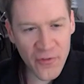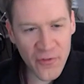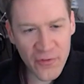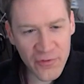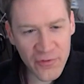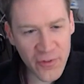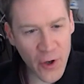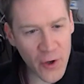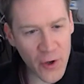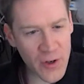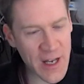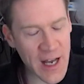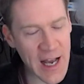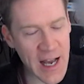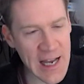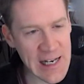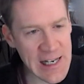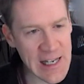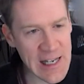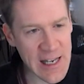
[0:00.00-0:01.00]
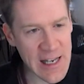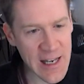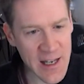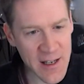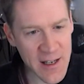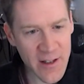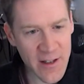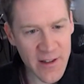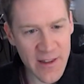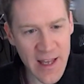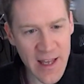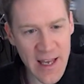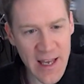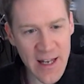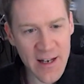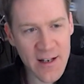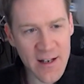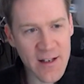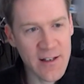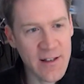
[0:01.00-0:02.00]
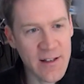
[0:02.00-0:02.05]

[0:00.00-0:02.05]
of folk idea that